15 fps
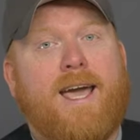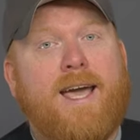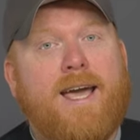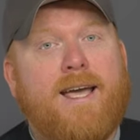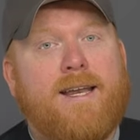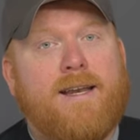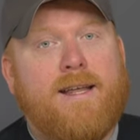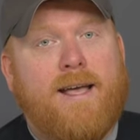
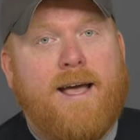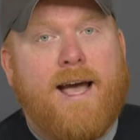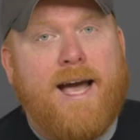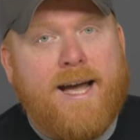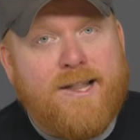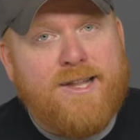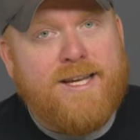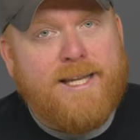and
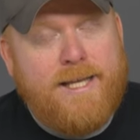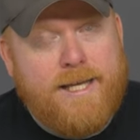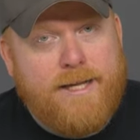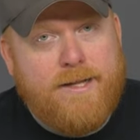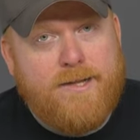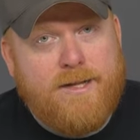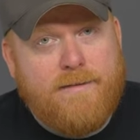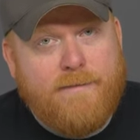has an
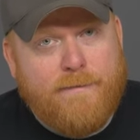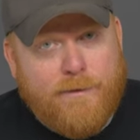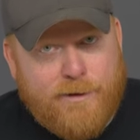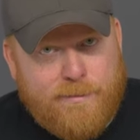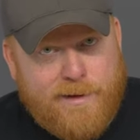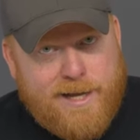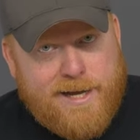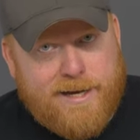easy
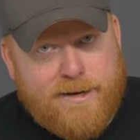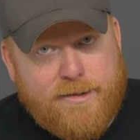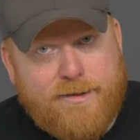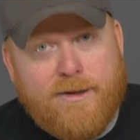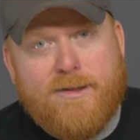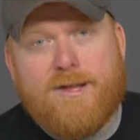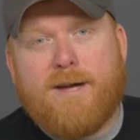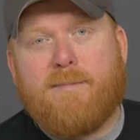firm lock.
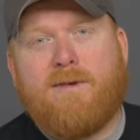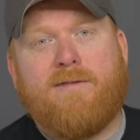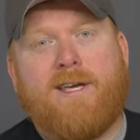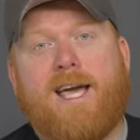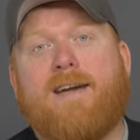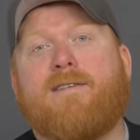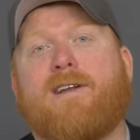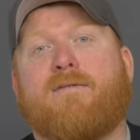SawStop
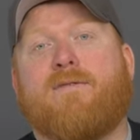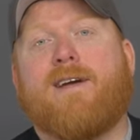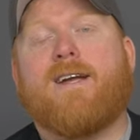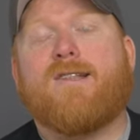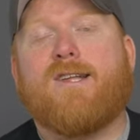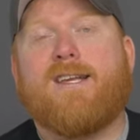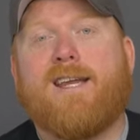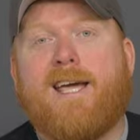even gave it a
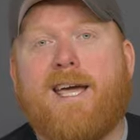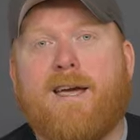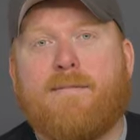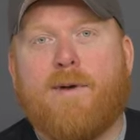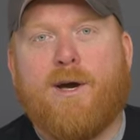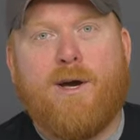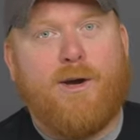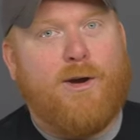fancy name,